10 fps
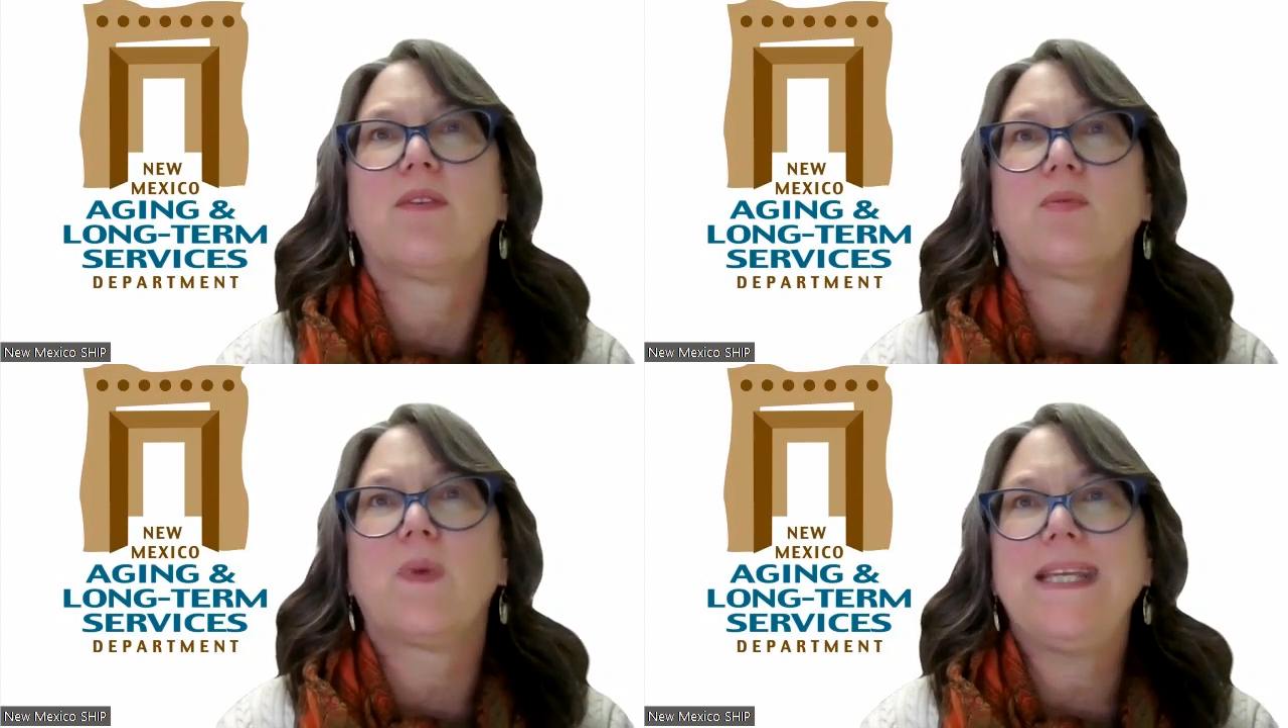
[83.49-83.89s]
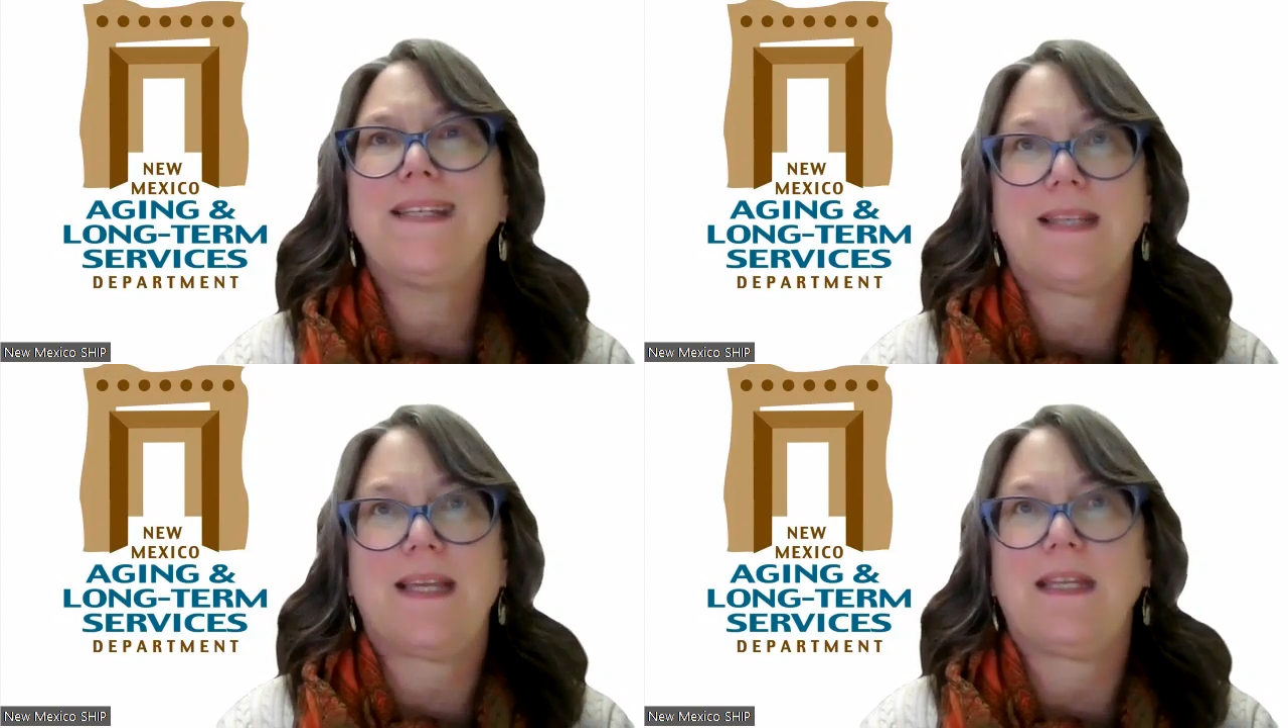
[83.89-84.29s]
the
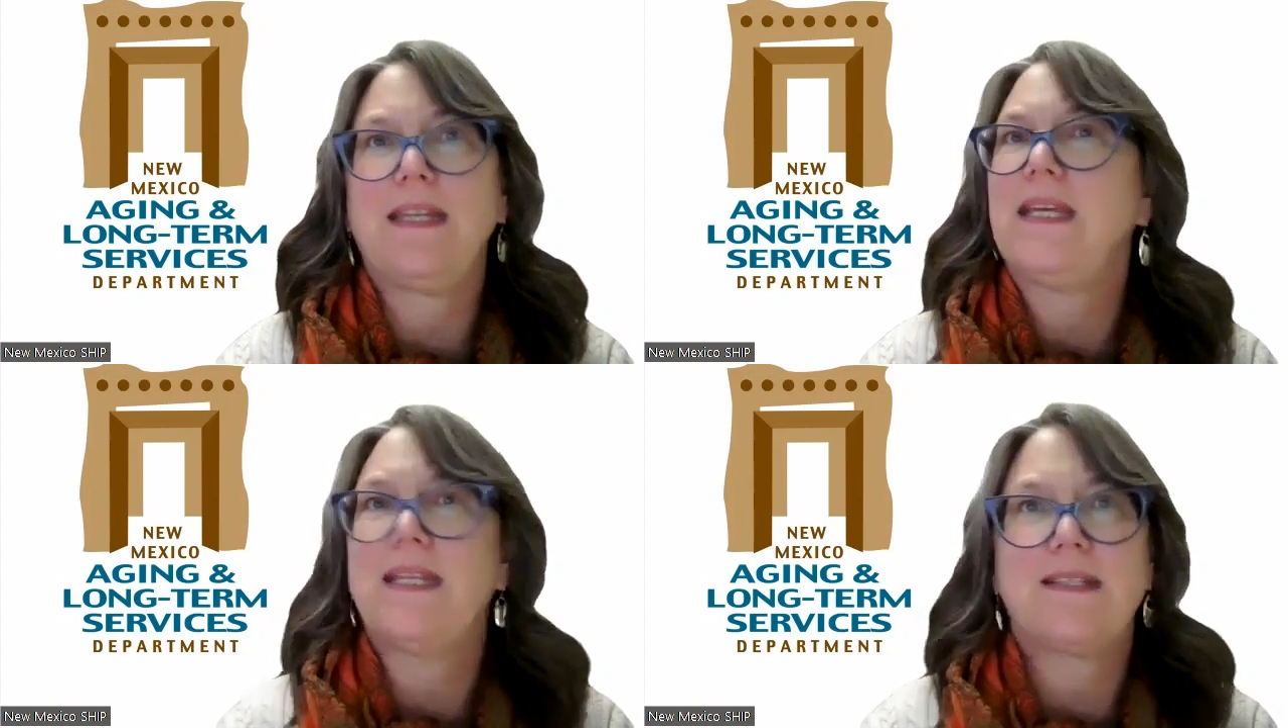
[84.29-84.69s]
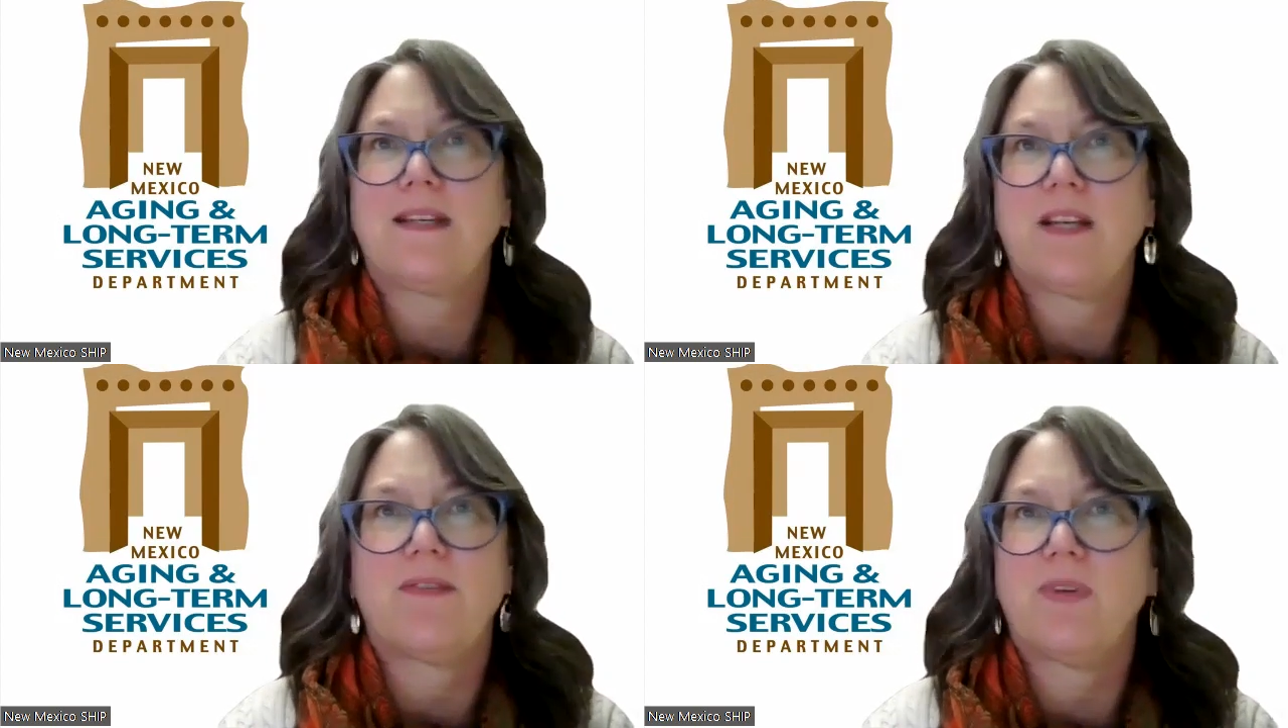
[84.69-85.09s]
reason it
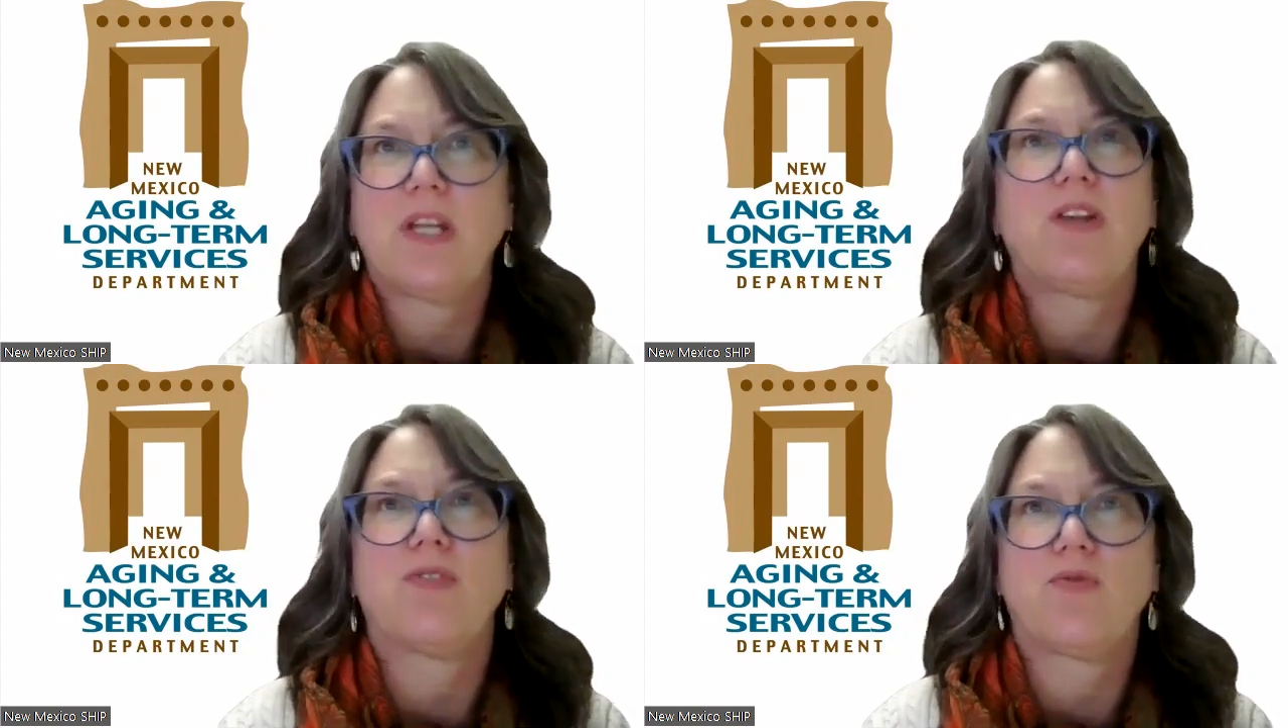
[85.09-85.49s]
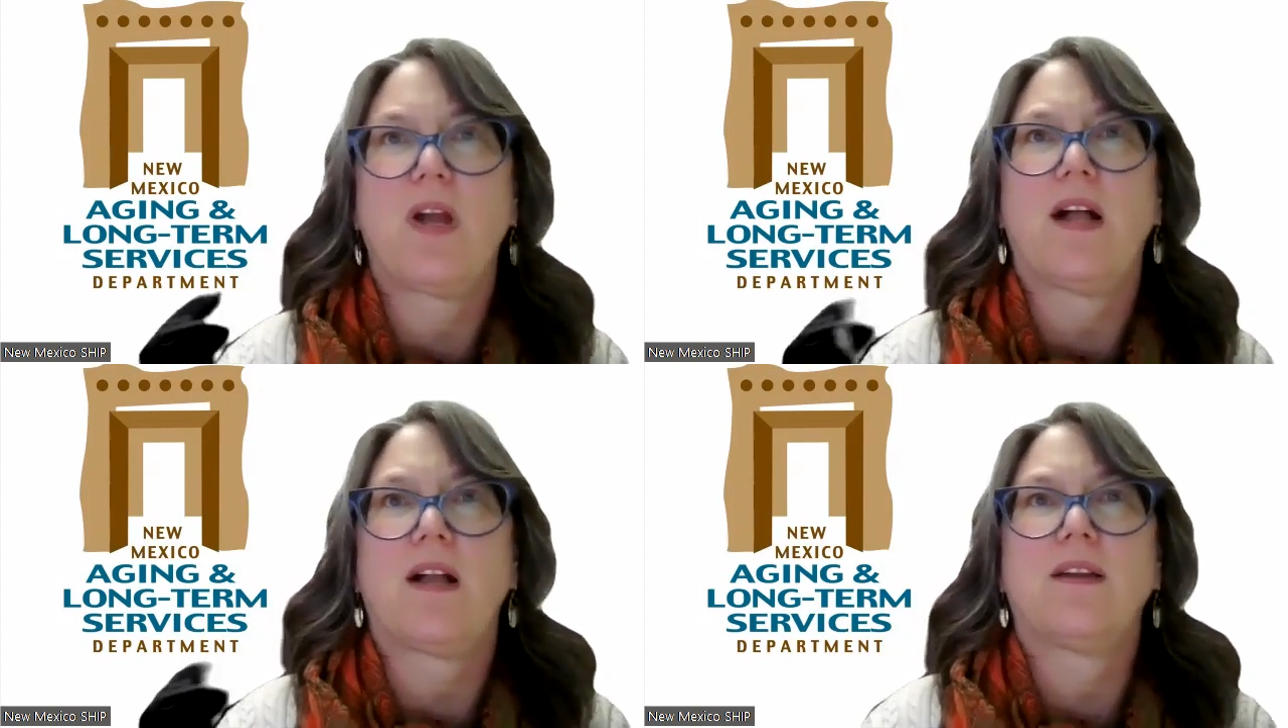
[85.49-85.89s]
isn't covering your
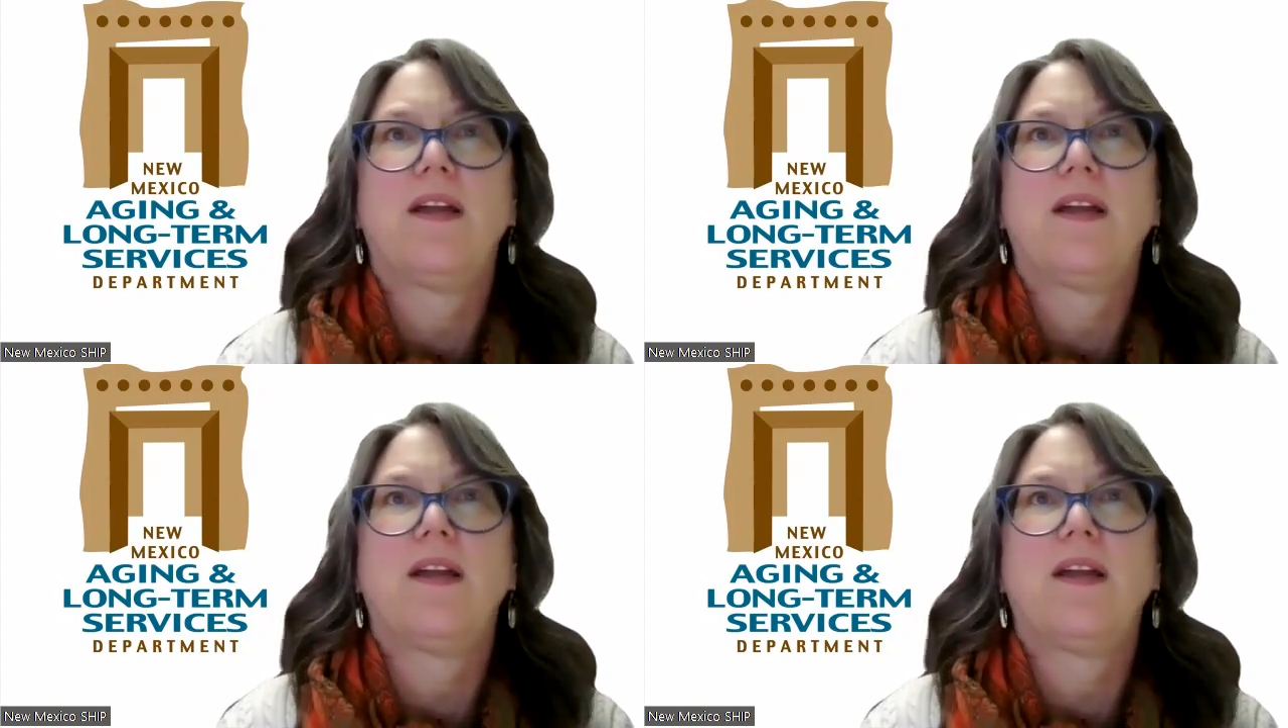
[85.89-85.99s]
drug.